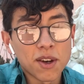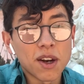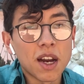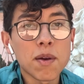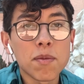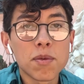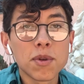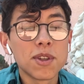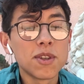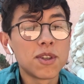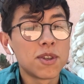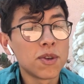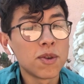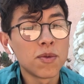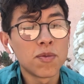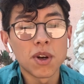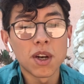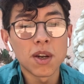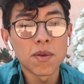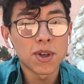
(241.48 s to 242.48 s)
You're able to
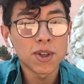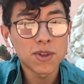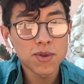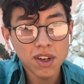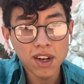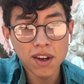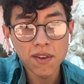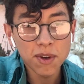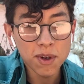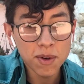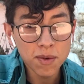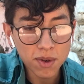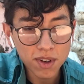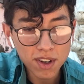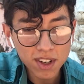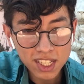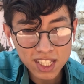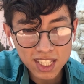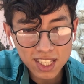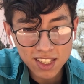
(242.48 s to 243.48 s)
do pretty much whatever you
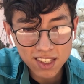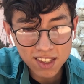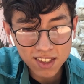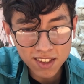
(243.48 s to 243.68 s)
want.